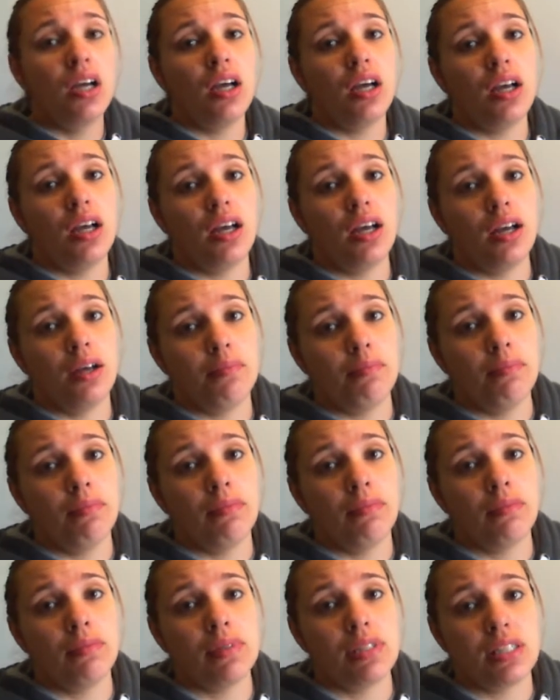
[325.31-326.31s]

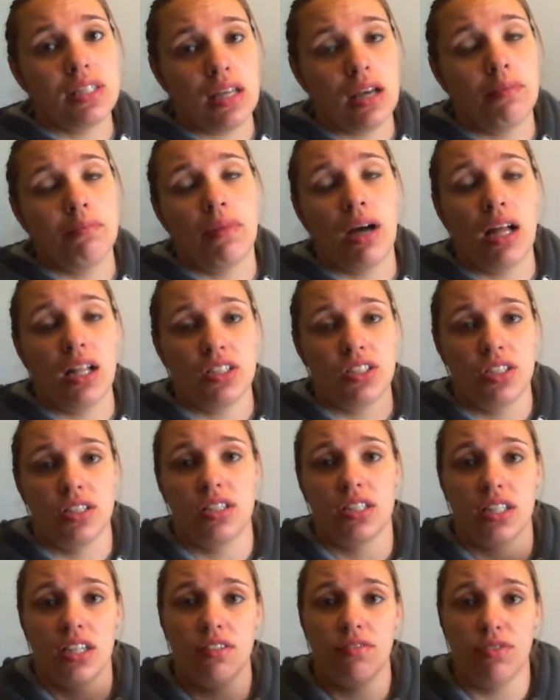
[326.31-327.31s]
Some I'll
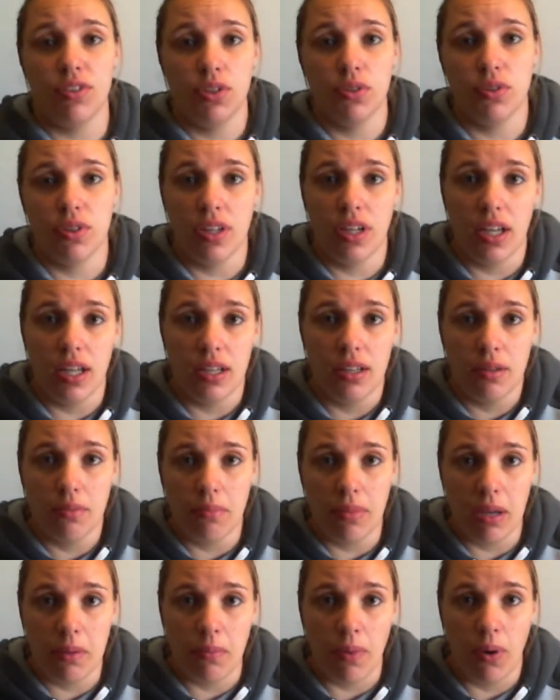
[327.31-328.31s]
just give you the
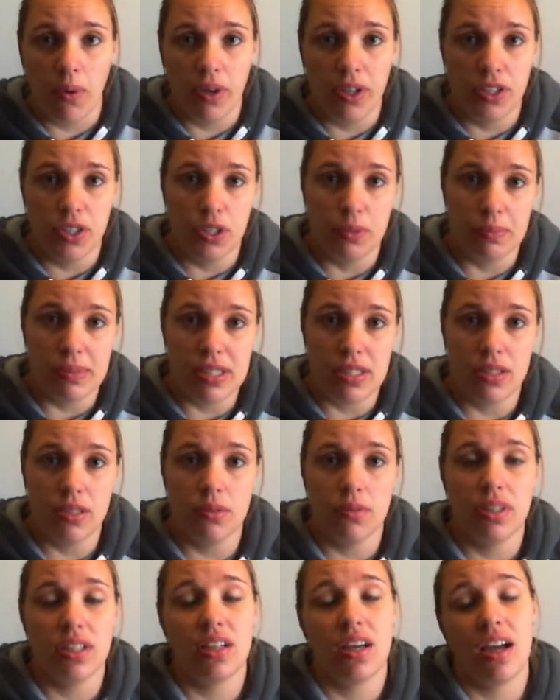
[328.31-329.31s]
memo and you must do
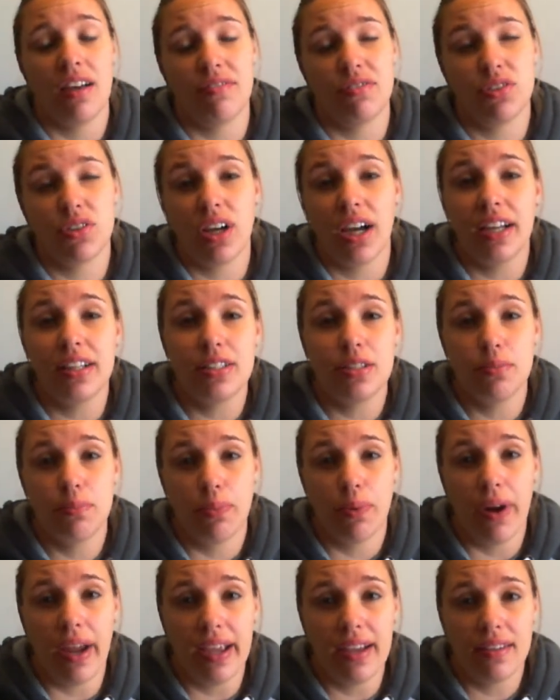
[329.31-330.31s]
it. I've tried to
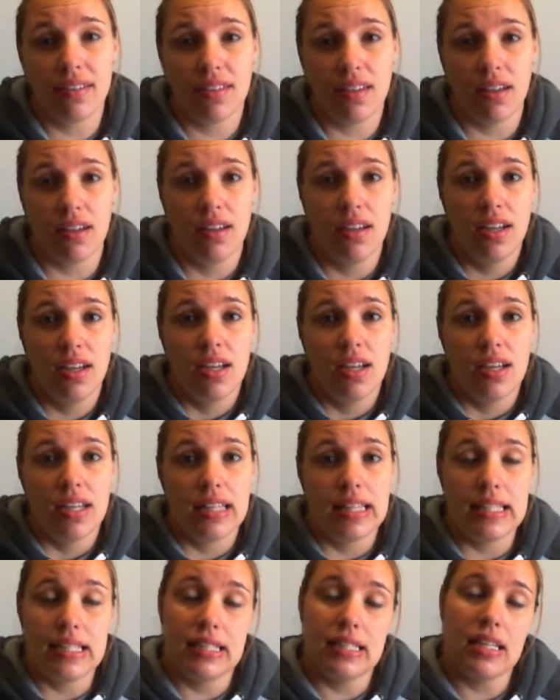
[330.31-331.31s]
break the
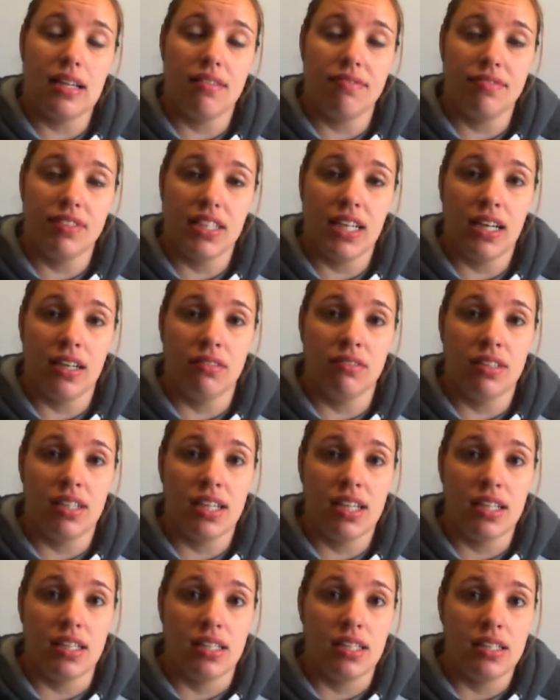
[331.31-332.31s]
stuff down
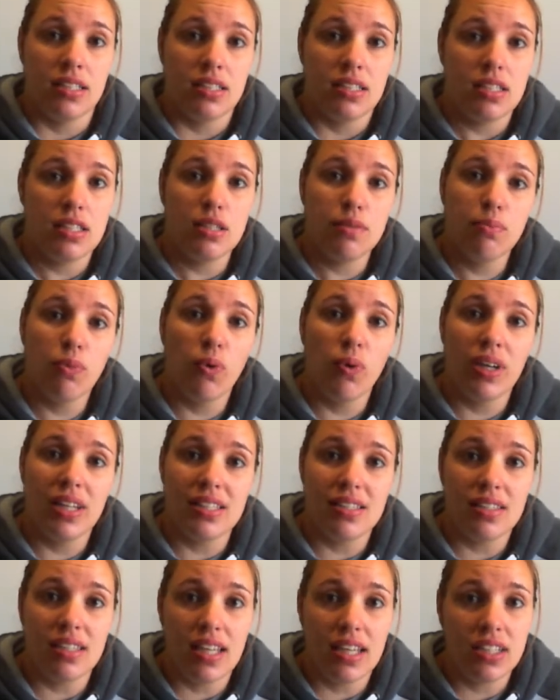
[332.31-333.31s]
in smaller
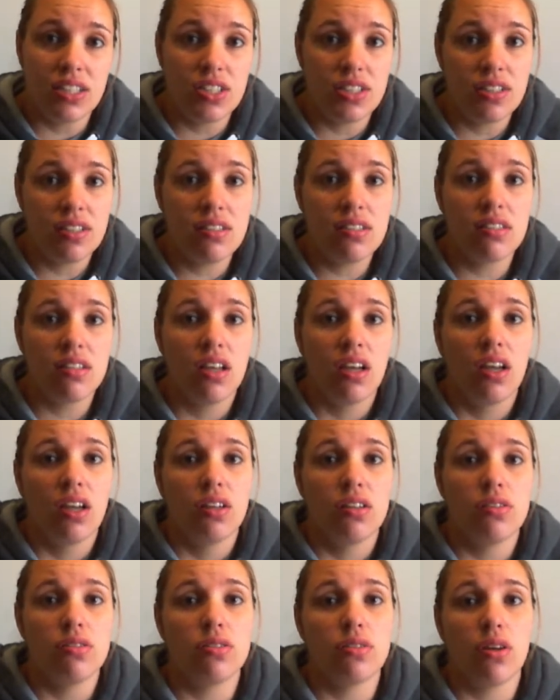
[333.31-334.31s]
sections
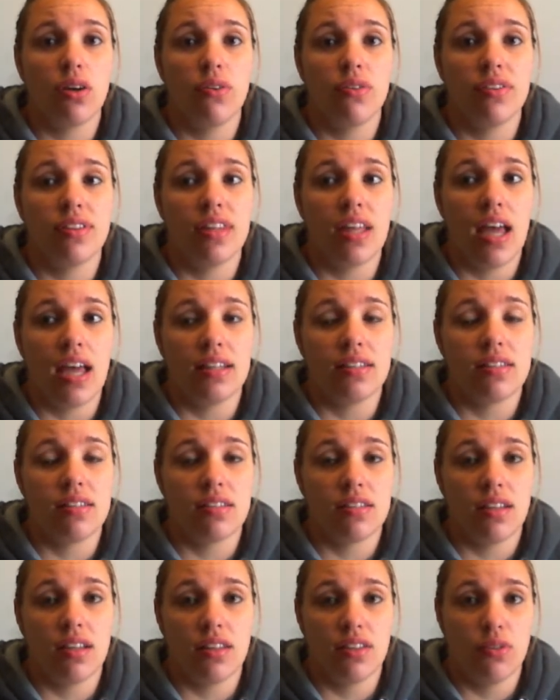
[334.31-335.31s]
so that
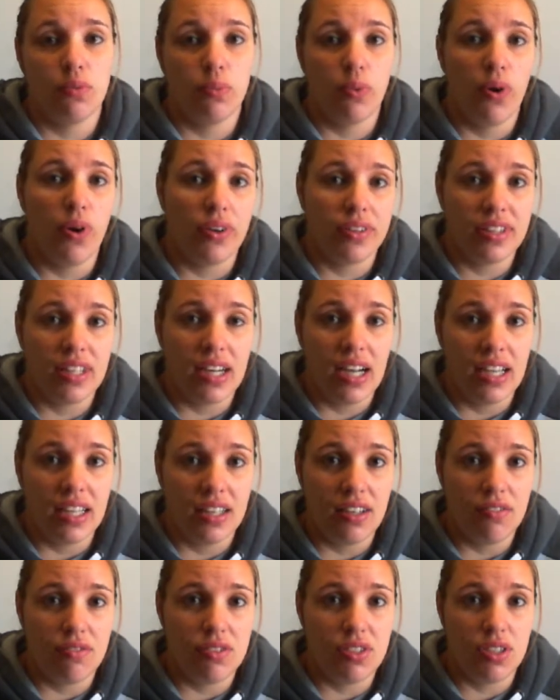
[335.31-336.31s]
the work that I
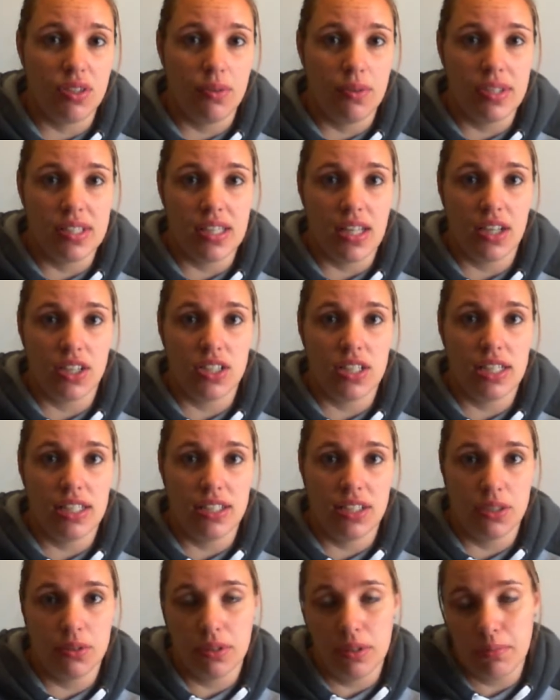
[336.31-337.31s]
give to you is actually
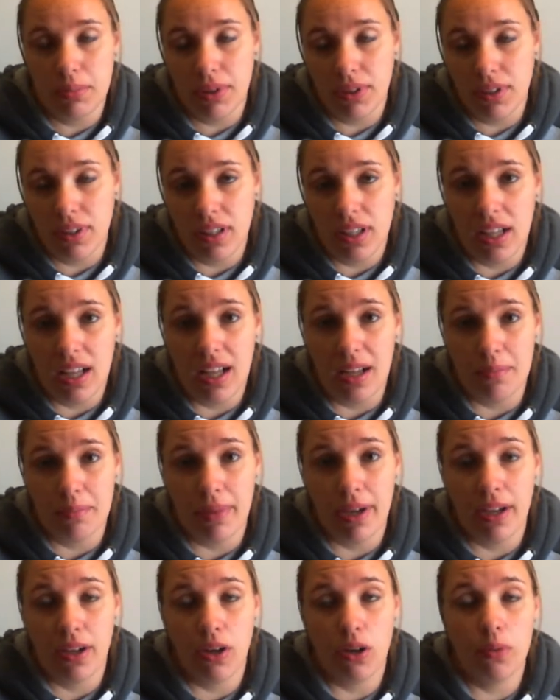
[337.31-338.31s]
doable.
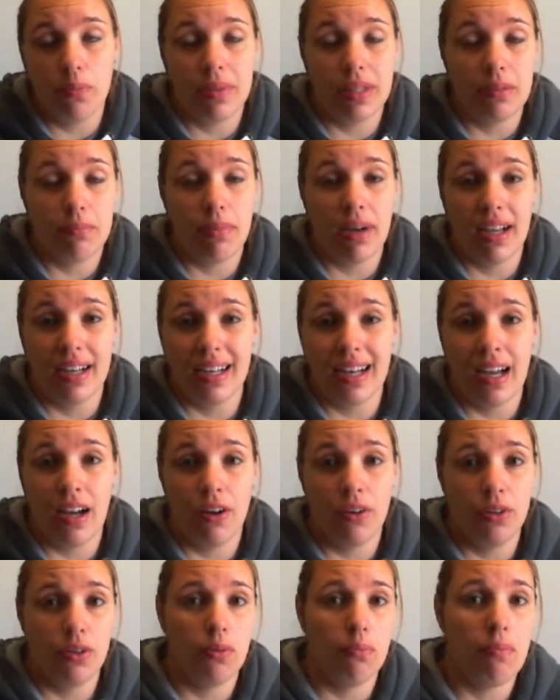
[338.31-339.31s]
I hope that by now
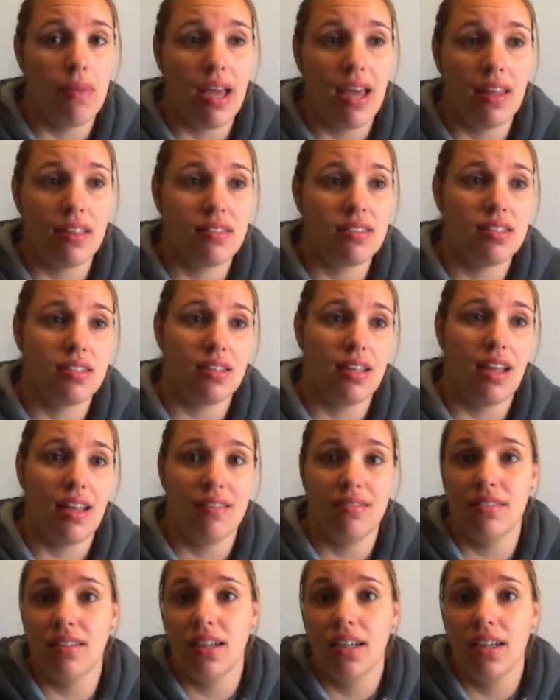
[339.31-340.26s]
your maths and